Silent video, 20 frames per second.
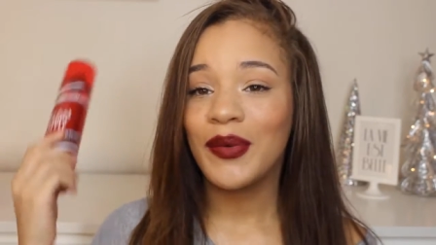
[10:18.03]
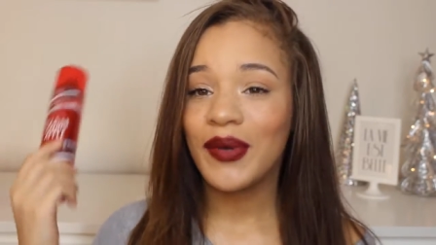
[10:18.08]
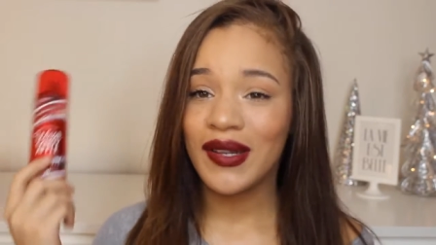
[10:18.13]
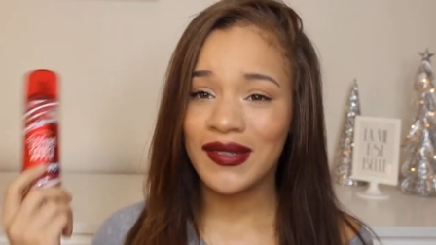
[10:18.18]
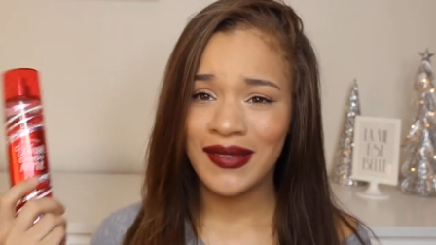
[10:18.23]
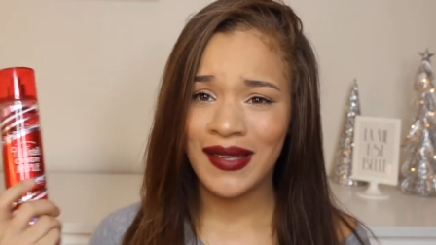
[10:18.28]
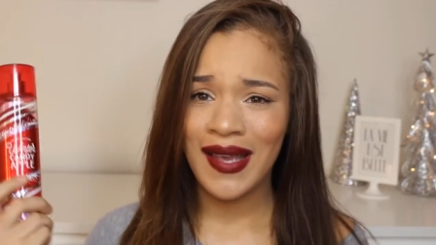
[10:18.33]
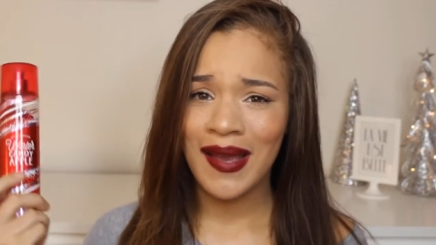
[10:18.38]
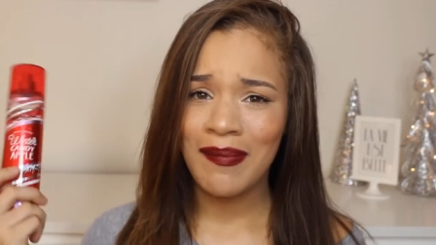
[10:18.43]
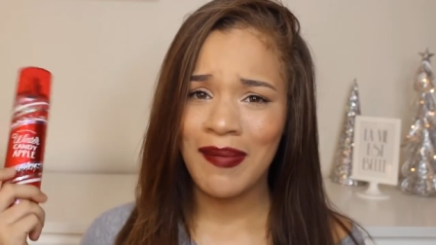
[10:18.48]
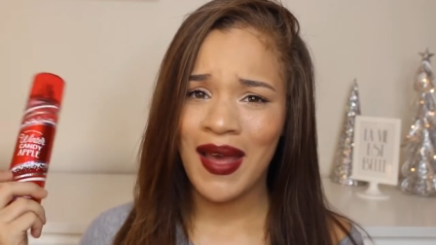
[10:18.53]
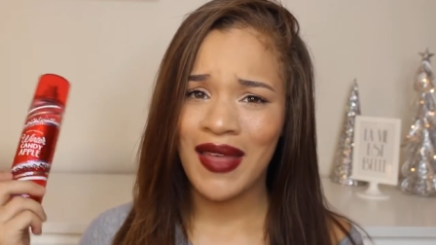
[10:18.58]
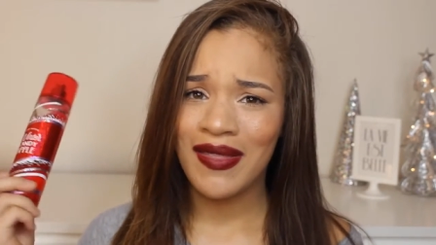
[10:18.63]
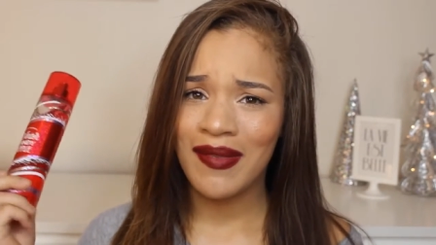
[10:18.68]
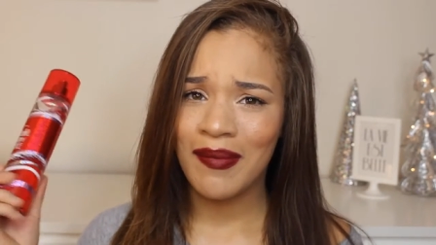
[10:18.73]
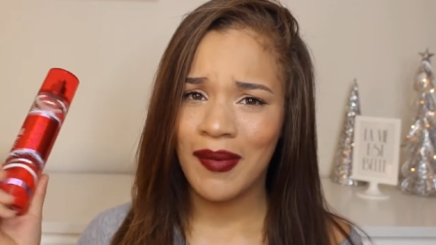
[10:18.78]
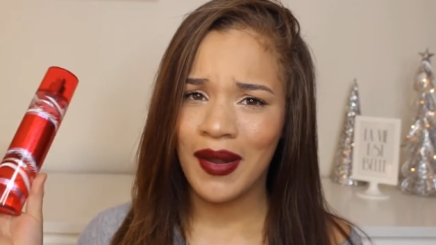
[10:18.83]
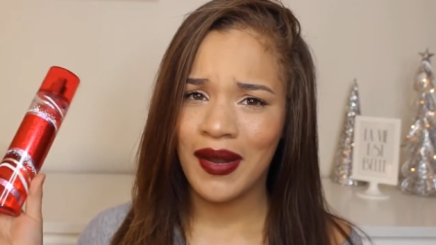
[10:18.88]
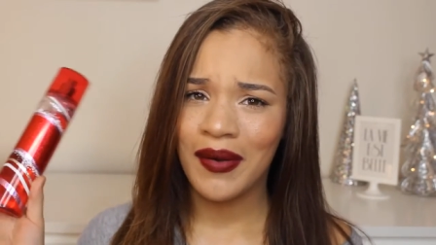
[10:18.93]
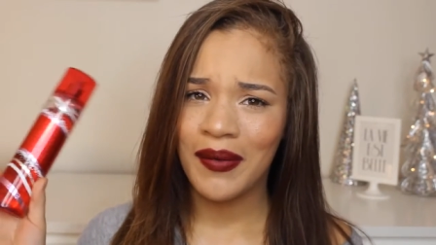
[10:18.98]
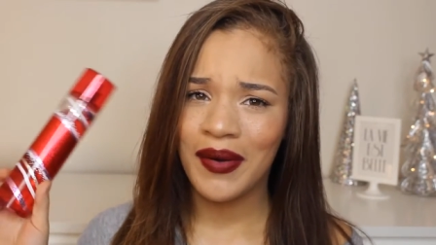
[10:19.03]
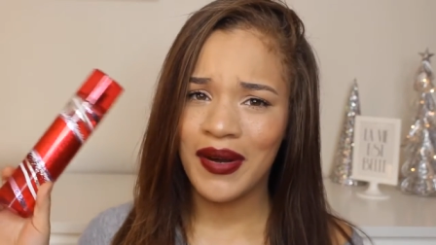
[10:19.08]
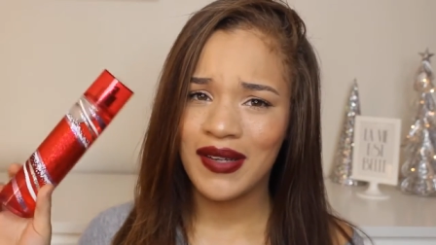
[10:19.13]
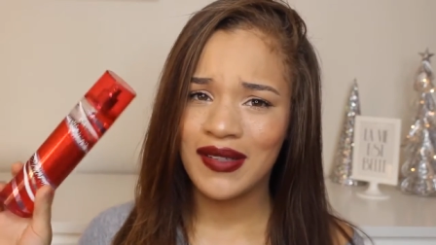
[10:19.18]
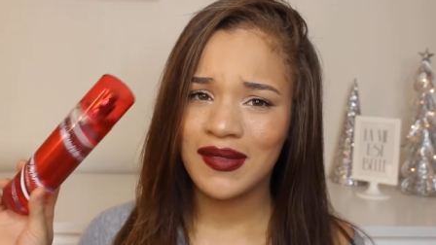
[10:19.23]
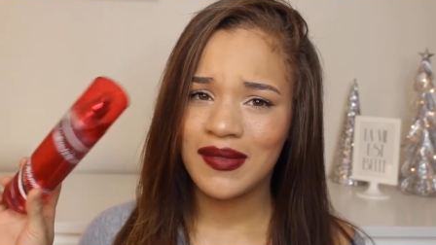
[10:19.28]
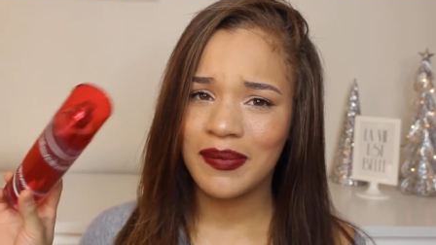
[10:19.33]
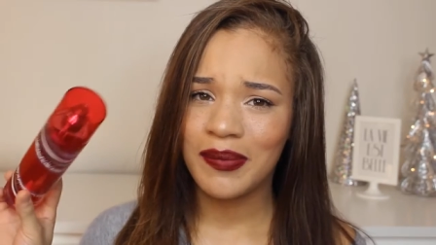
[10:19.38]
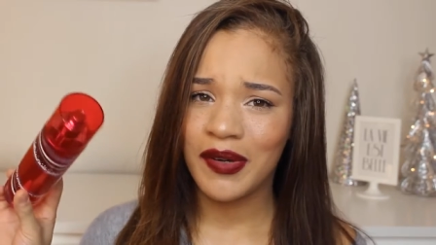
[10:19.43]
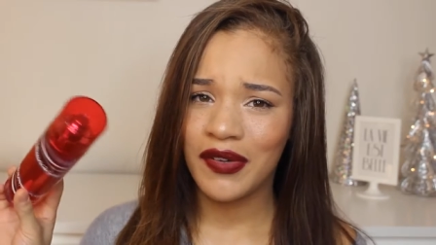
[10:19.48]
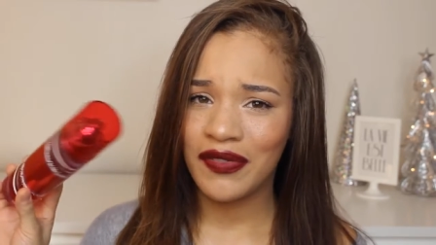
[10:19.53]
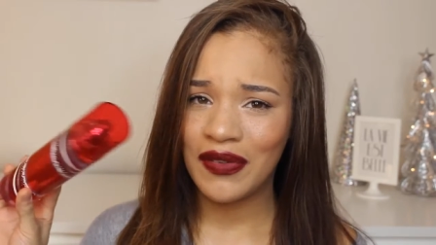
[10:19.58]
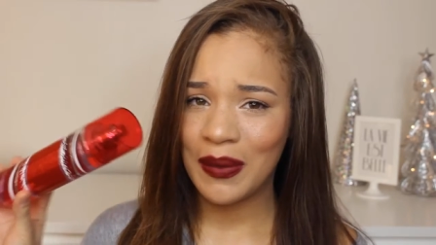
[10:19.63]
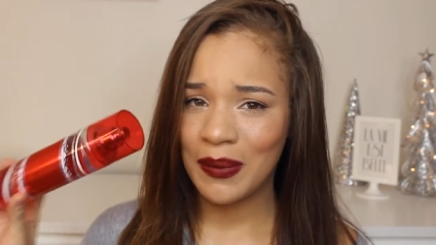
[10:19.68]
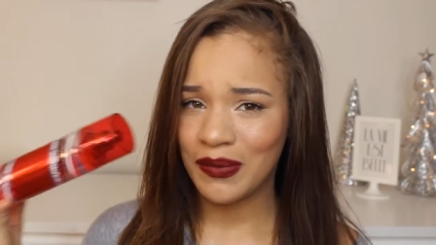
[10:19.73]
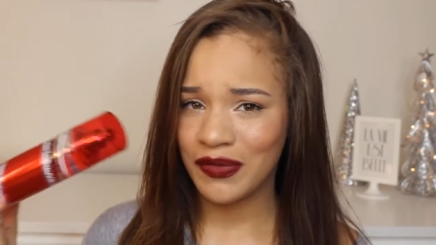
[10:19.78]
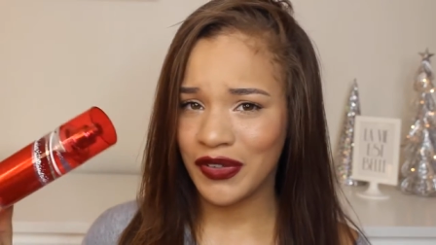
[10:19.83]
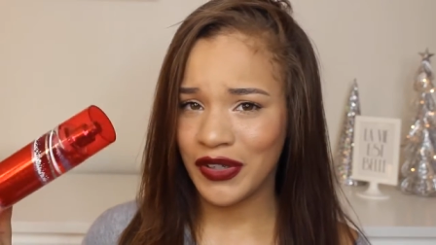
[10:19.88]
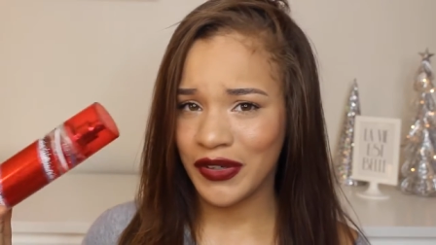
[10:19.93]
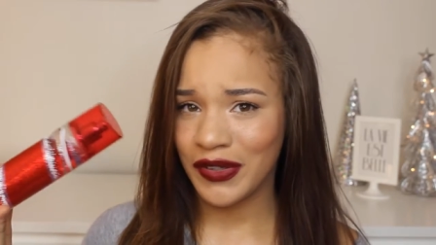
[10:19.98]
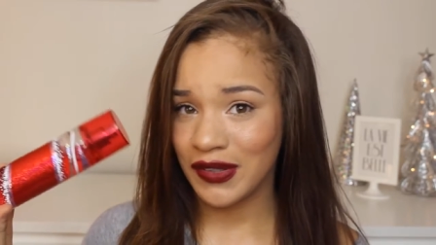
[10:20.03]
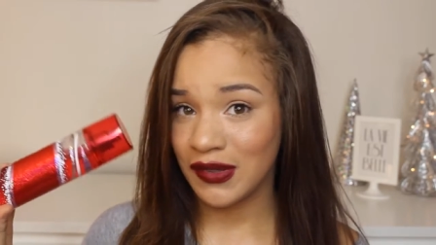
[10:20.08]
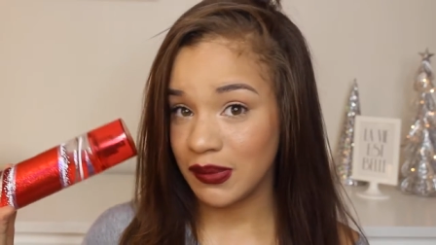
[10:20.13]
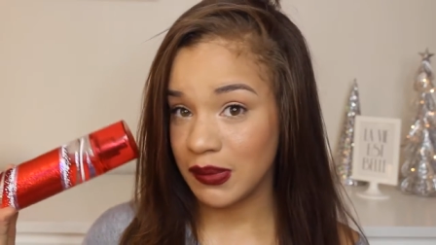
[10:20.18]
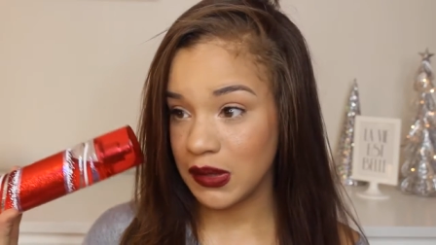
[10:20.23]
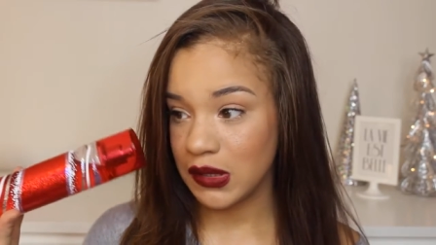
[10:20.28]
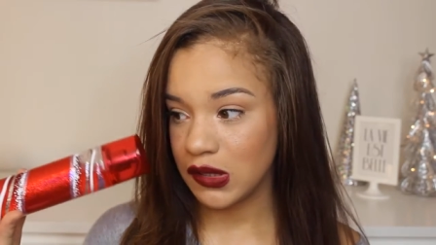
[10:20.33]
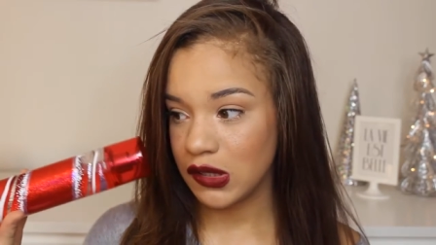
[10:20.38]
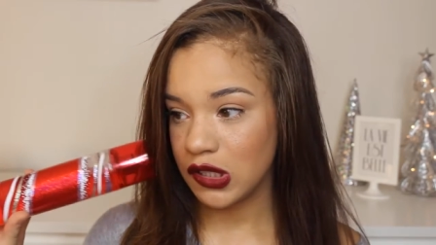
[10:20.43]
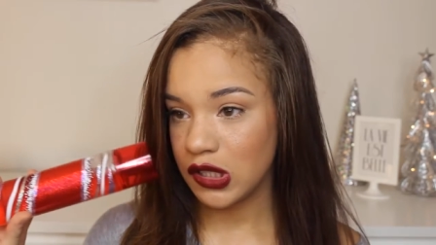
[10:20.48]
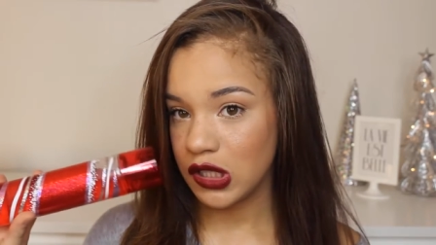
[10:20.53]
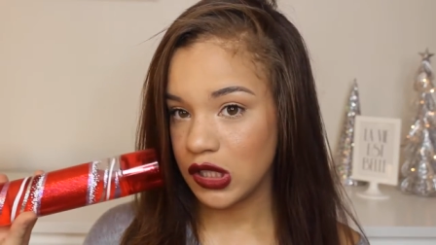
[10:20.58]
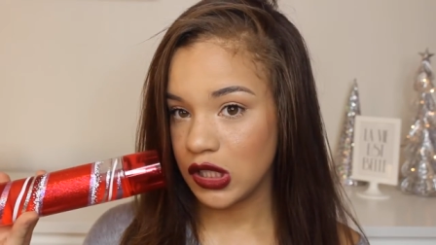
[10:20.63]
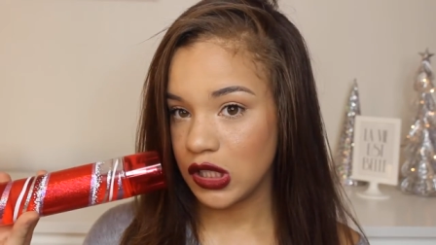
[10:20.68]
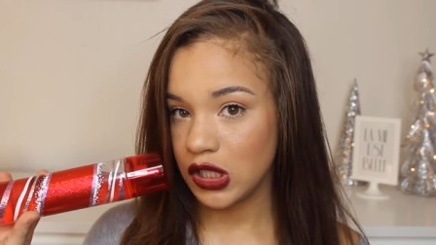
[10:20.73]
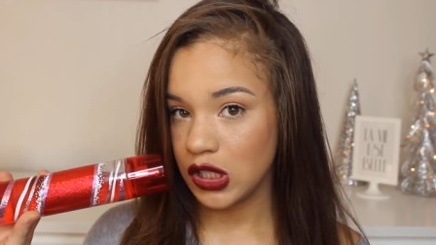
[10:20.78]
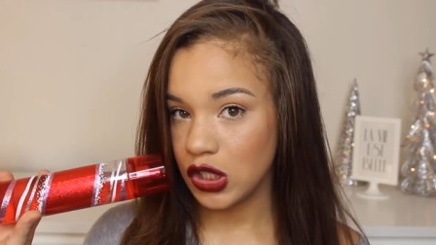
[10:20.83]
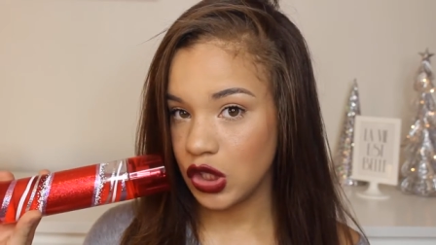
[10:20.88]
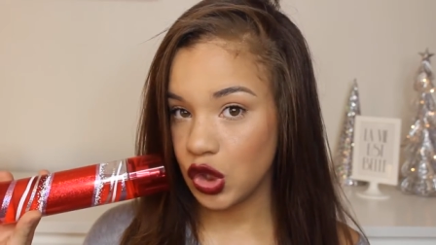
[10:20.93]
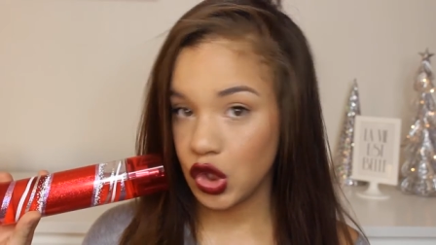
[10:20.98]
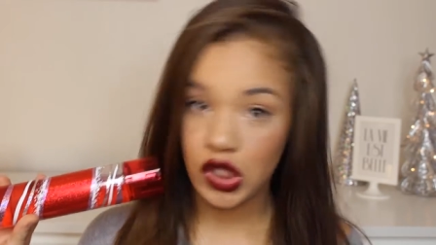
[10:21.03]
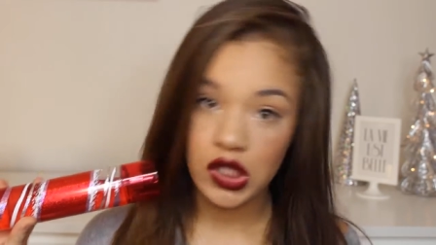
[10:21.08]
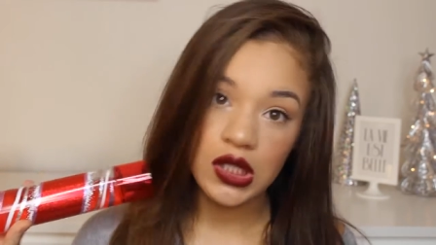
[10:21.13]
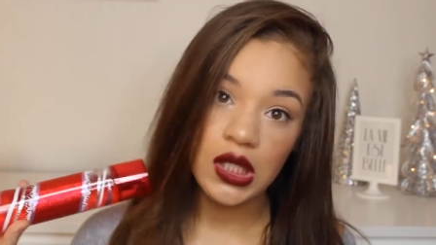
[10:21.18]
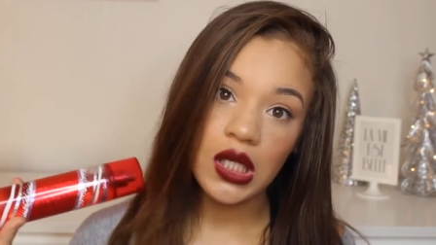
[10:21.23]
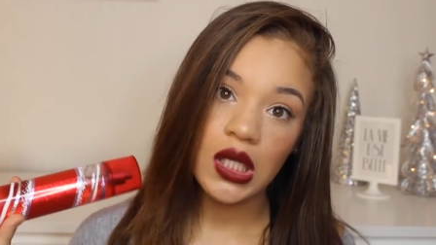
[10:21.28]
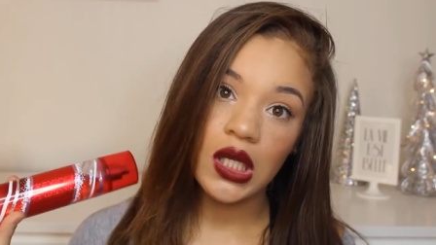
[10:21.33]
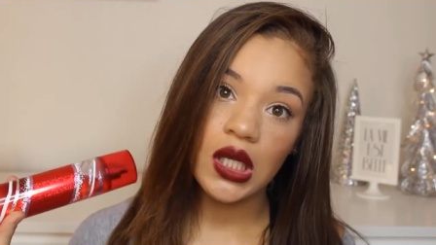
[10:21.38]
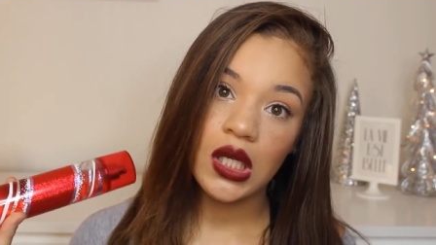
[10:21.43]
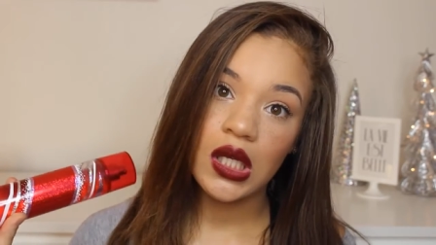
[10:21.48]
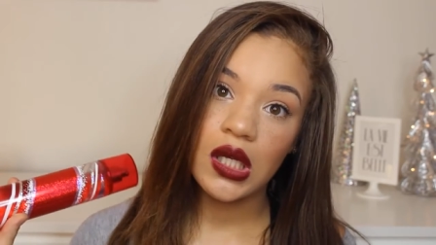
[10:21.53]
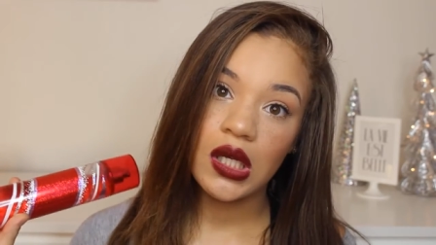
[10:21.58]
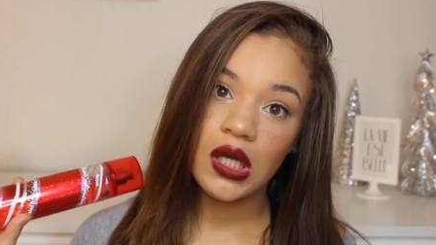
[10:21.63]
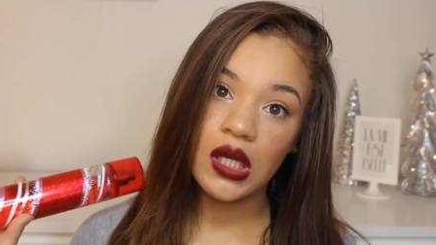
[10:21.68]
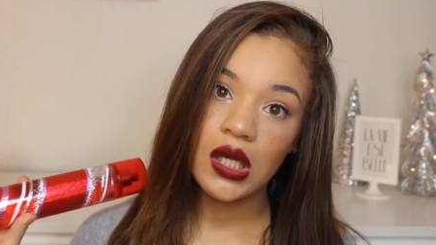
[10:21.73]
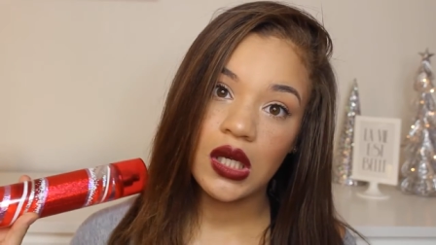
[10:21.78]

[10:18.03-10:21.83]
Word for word: who doesn't get Bath & Body Works perfumes for Christmas? Just saying.